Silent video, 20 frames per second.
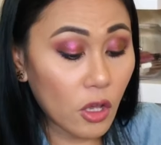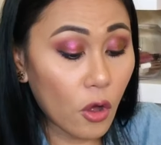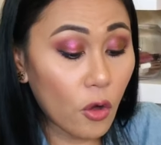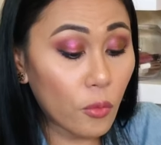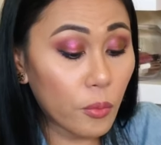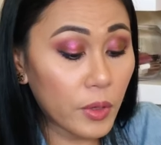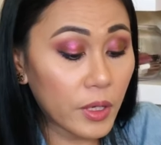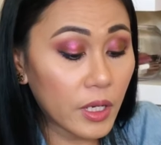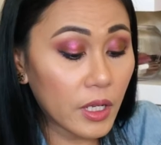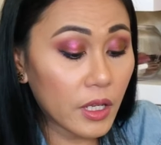
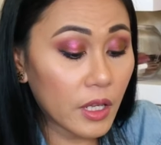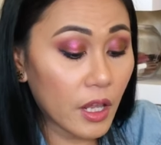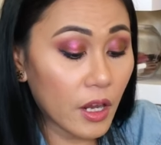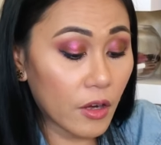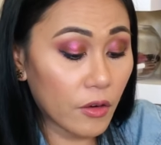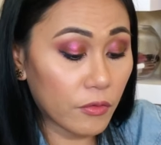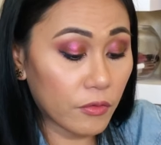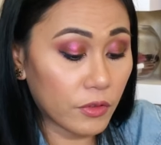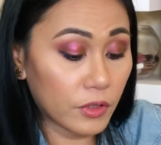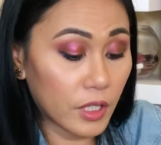open it
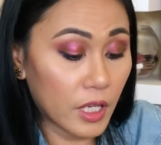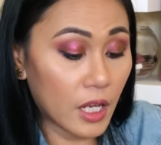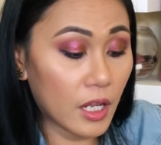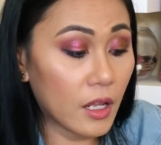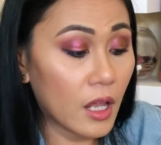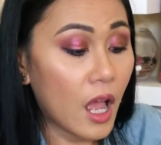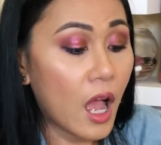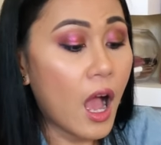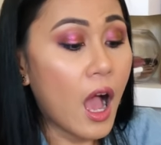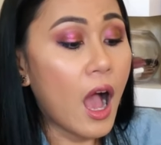
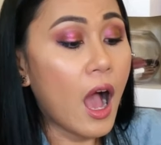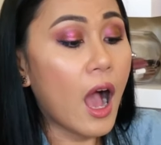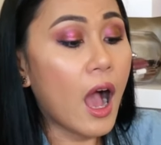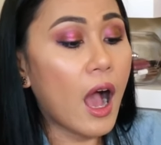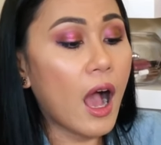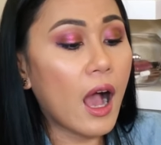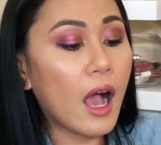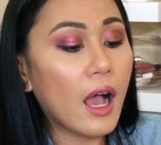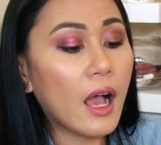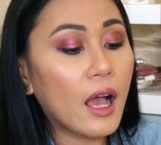carefully.
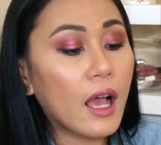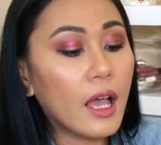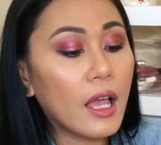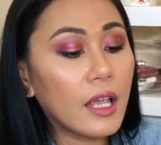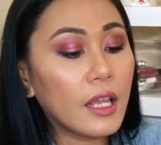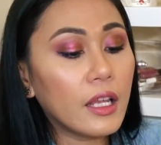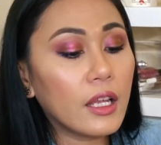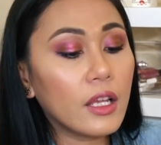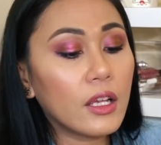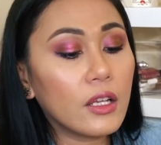
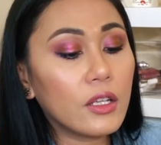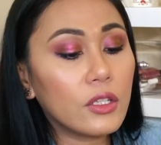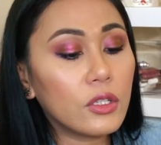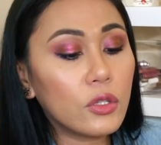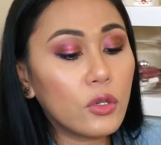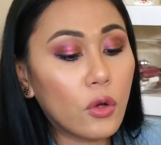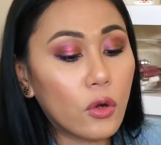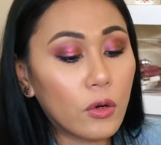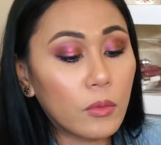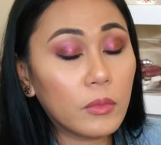I
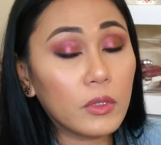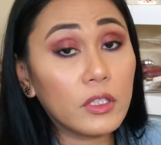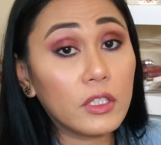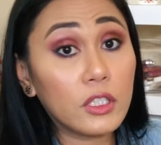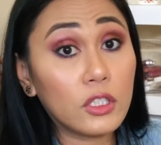normally